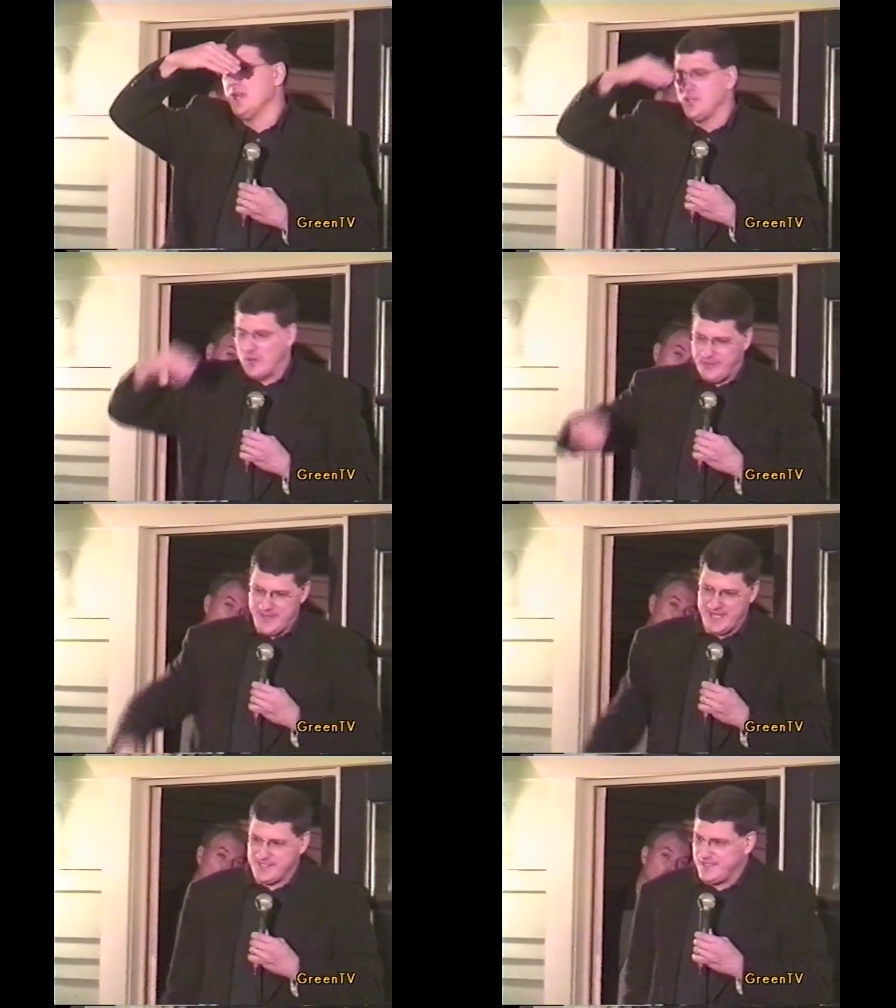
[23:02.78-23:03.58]
Do I
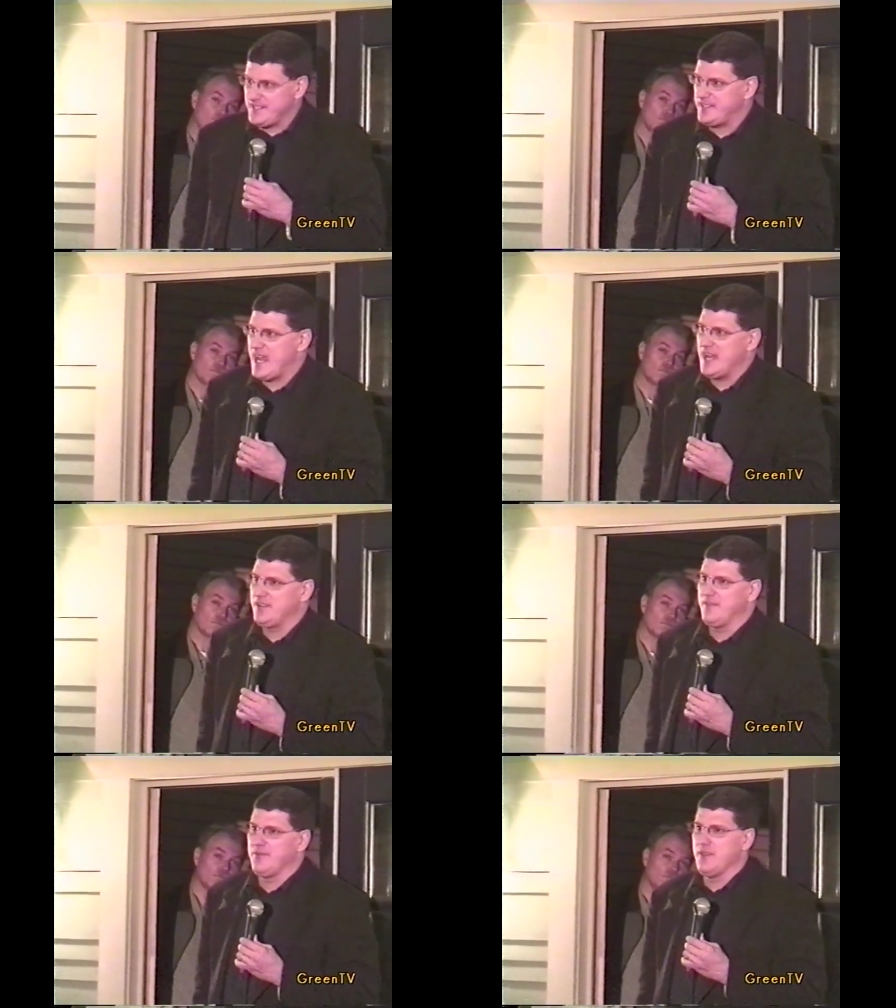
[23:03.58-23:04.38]
think his disdain
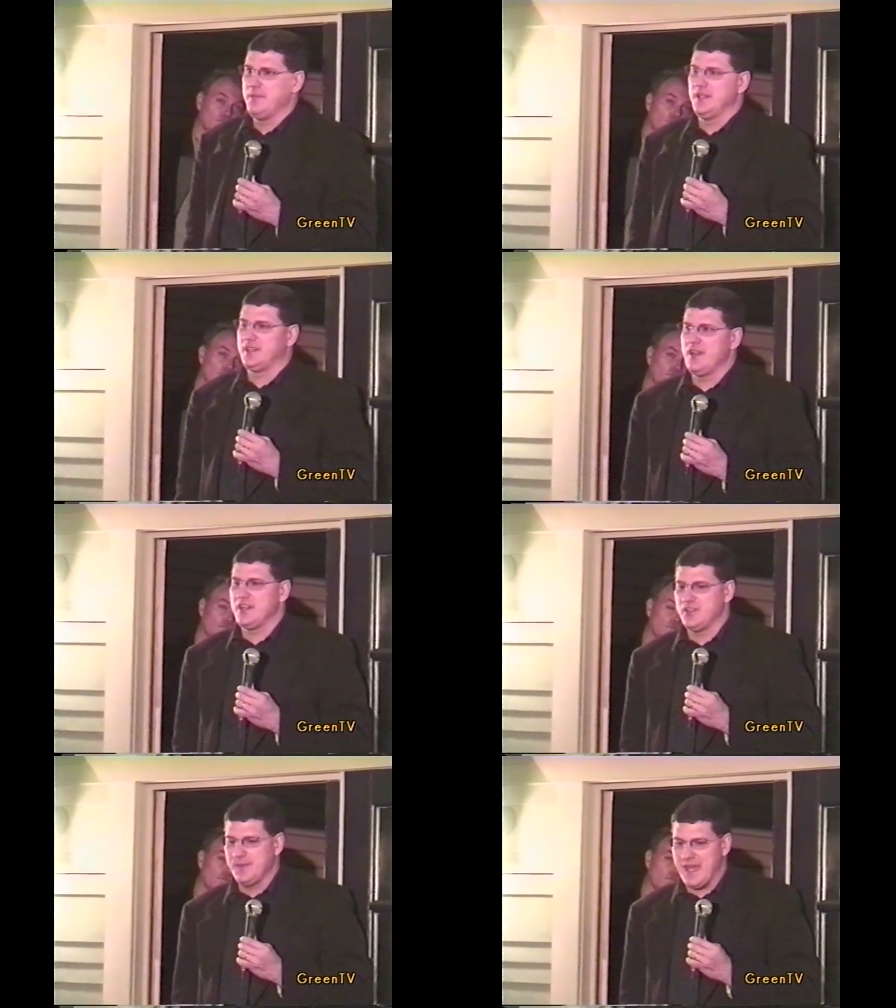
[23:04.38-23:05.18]
to, for the military
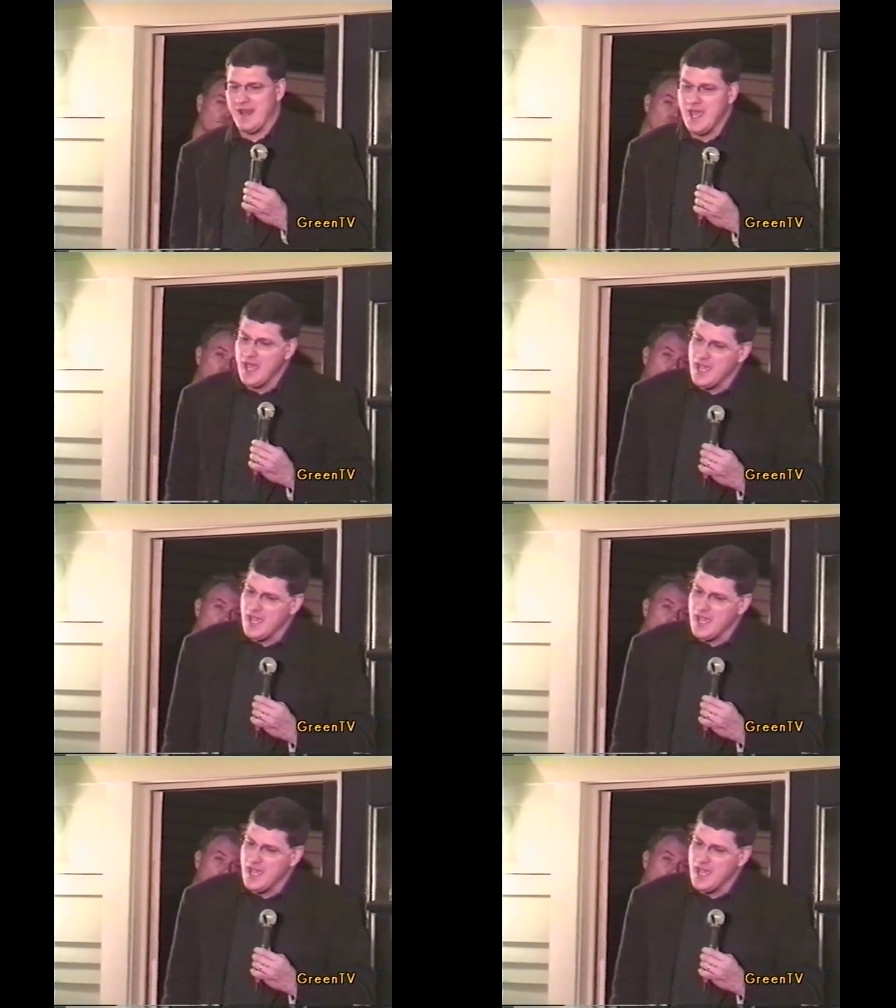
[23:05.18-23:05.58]
contributed to that?